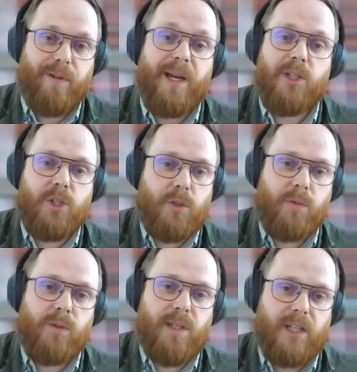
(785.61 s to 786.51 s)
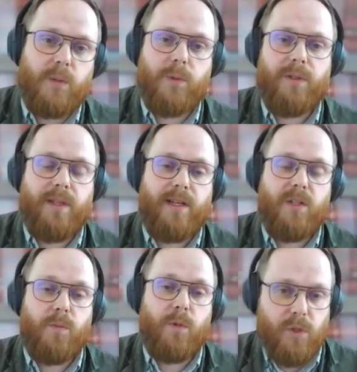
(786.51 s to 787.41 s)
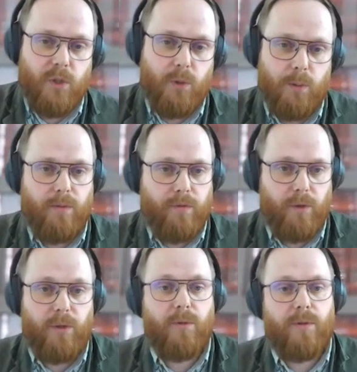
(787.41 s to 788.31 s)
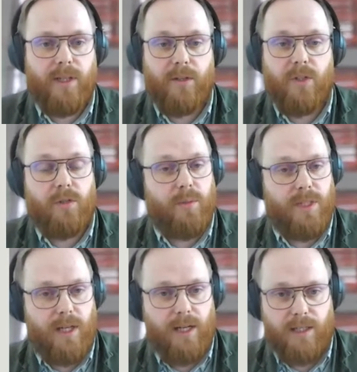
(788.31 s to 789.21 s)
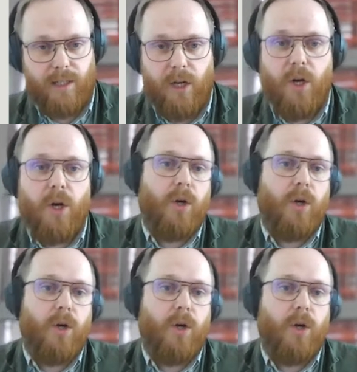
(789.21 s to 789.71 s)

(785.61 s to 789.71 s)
fine-tune the expert that is most suitable for your downstream task,